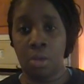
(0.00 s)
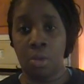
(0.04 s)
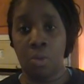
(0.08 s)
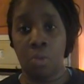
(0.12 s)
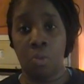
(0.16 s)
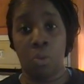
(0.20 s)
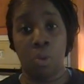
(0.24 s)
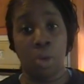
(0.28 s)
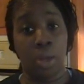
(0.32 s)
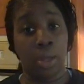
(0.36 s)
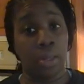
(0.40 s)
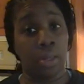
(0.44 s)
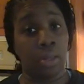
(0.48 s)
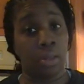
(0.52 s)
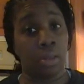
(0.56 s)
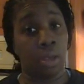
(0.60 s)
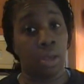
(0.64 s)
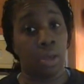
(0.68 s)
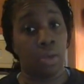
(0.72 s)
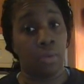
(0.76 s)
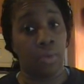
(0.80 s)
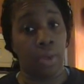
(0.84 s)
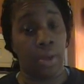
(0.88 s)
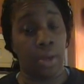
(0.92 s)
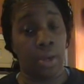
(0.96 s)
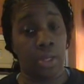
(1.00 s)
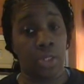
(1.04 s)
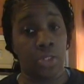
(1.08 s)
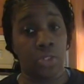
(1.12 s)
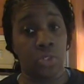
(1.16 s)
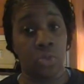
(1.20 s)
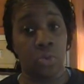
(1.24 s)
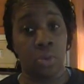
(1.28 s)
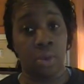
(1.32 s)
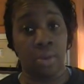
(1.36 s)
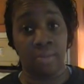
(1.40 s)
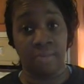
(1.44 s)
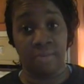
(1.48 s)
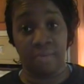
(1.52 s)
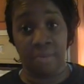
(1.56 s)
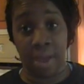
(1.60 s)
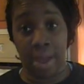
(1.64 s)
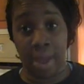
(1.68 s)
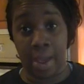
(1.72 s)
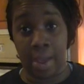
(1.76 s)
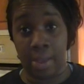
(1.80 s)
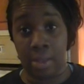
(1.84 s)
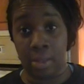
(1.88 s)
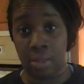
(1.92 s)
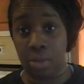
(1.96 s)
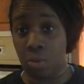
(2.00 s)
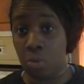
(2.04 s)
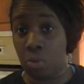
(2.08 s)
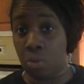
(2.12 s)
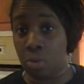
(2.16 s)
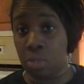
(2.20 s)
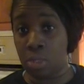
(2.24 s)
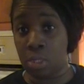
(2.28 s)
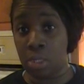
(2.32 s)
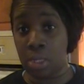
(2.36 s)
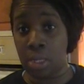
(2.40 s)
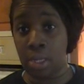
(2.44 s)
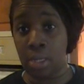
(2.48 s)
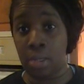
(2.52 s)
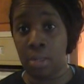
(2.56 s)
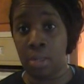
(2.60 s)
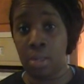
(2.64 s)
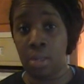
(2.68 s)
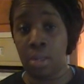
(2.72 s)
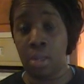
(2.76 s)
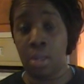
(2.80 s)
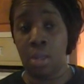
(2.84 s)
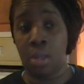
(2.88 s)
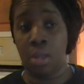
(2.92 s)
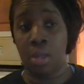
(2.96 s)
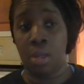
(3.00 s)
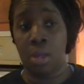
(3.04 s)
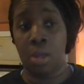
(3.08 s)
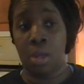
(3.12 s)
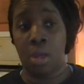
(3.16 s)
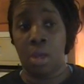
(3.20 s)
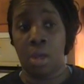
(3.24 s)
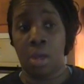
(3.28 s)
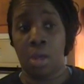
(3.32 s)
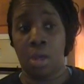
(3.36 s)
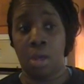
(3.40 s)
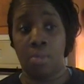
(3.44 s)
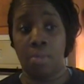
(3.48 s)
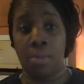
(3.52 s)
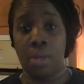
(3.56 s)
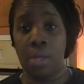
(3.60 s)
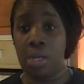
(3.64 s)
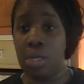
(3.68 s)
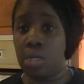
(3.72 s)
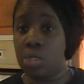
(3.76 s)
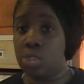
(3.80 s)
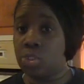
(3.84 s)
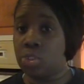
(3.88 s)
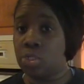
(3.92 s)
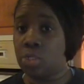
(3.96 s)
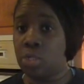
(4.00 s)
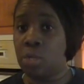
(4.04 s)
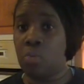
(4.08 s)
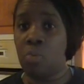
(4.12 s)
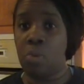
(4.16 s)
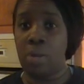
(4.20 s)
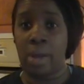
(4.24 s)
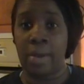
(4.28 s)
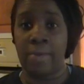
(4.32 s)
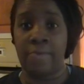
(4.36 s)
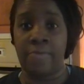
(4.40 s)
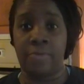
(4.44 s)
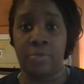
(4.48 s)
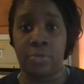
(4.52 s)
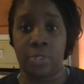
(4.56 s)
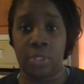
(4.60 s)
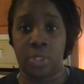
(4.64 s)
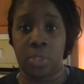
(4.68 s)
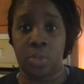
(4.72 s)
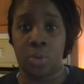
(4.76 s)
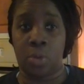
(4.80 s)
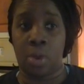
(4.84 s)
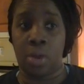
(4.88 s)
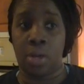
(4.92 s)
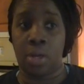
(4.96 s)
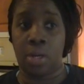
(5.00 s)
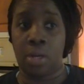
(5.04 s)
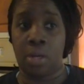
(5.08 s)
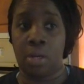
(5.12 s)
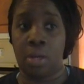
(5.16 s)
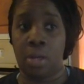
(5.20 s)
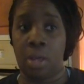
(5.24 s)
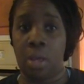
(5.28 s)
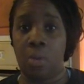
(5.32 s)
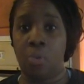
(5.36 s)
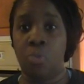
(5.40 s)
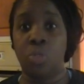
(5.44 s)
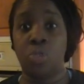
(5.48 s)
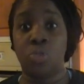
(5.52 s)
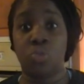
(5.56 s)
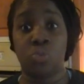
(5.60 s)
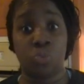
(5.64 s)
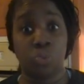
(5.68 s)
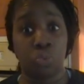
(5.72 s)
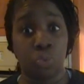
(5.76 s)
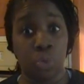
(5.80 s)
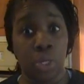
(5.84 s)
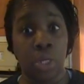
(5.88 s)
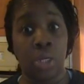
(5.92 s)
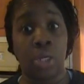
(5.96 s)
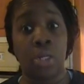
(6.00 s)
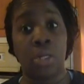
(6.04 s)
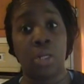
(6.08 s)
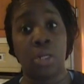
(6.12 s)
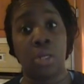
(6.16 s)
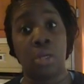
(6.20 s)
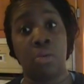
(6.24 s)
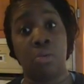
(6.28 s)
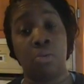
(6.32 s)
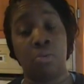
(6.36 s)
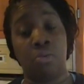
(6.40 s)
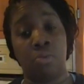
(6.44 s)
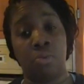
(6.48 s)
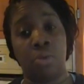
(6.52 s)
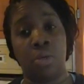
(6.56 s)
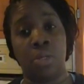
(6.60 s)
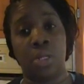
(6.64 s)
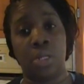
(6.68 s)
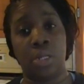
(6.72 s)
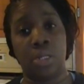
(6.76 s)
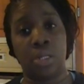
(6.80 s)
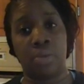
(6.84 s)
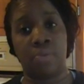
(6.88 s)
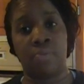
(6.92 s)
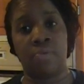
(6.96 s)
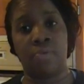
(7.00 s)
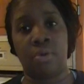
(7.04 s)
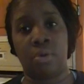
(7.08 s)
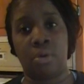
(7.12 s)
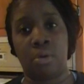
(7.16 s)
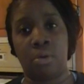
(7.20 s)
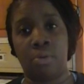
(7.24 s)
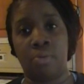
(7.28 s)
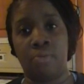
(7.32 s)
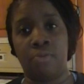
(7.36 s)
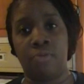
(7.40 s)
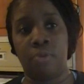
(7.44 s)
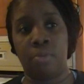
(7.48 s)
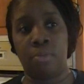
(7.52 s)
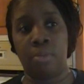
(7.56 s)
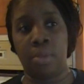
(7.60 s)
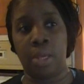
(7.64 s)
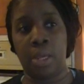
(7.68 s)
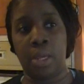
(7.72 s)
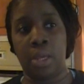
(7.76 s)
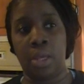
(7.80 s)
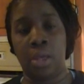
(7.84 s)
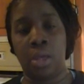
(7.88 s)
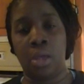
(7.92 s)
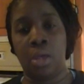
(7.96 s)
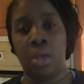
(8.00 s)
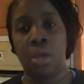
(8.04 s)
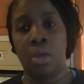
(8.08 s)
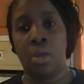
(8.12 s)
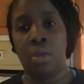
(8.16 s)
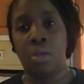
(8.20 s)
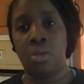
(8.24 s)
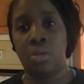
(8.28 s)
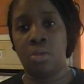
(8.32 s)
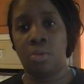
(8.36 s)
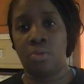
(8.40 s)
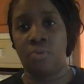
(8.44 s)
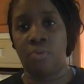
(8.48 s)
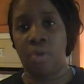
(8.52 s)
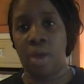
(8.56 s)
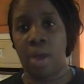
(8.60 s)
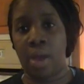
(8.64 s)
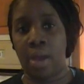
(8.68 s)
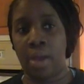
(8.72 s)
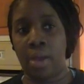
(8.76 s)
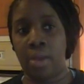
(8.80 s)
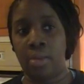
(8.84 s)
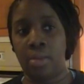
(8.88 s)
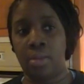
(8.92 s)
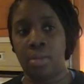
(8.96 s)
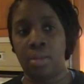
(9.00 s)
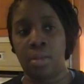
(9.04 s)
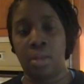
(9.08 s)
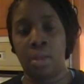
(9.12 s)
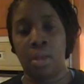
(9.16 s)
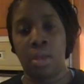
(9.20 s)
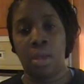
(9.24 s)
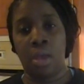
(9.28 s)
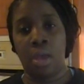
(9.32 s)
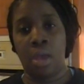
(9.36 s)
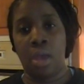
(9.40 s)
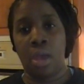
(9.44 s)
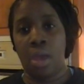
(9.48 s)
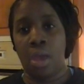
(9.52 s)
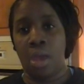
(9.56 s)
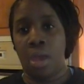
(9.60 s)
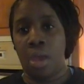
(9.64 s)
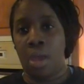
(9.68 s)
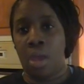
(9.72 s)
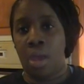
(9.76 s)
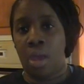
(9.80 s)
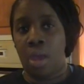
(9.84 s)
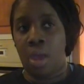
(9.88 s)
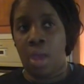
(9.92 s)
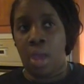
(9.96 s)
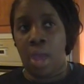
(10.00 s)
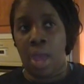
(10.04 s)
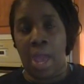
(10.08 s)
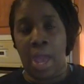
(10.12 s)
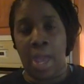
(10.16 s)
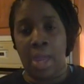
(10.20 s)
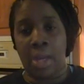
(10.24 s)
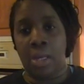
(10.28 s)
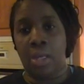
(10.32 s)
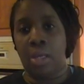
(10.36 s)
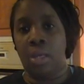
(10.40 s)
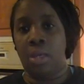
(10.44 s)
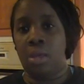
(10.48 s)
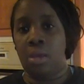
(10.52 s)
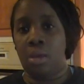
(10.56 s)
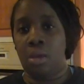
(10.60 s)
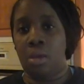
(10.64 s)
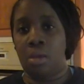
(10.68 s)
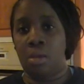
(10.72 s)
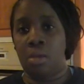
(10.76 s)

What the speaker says: what ingredients you can find locally. Initially, when I first started, it was really, really difficult for me to find any